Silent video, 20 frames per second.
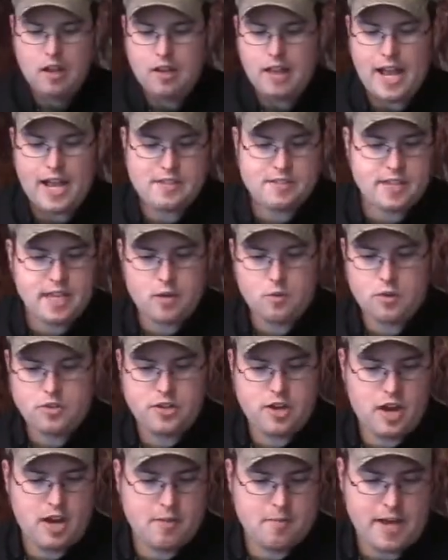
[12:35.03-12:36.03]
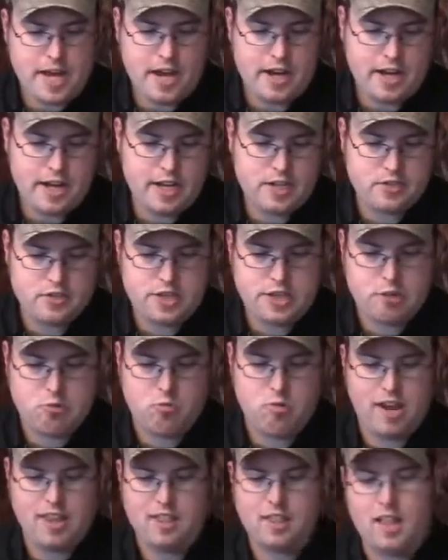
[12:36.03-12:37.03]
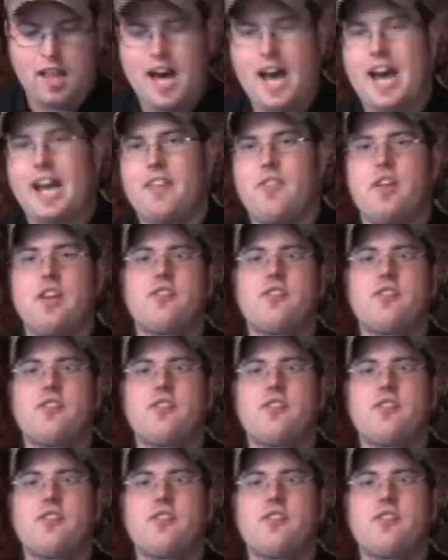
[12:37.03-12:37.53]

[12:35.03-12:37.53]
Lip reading: last thing we'll talk about is the Grunt Line.